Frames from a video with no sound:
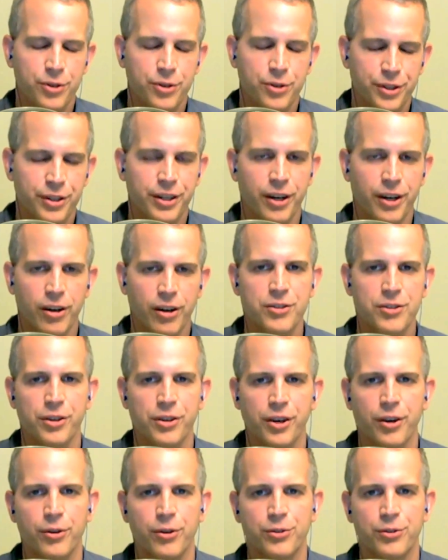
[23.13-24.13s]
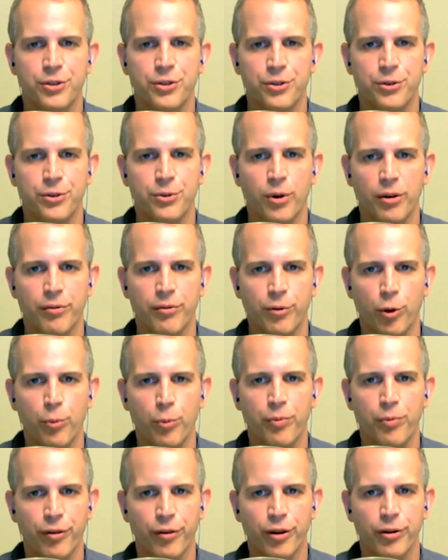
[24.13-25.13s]
or you can also go to our
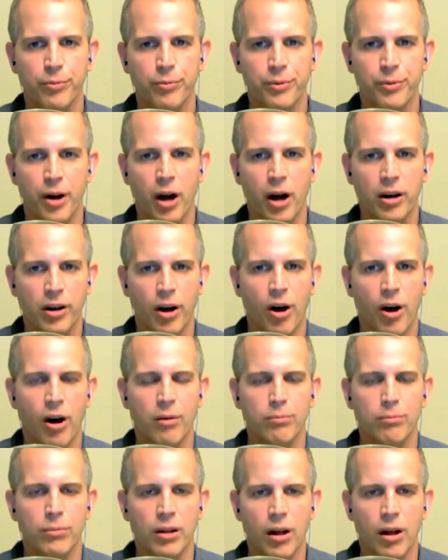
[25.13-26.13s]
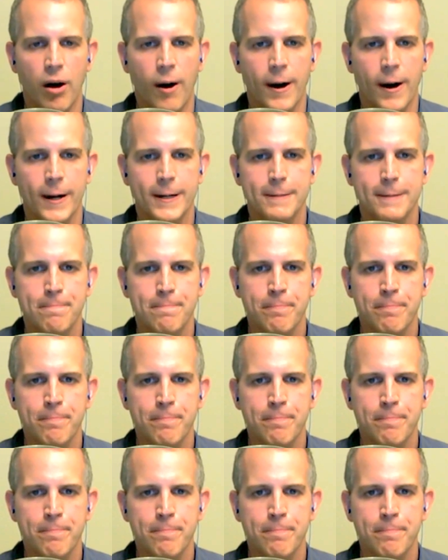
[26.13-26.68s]
volpefirm.com blog.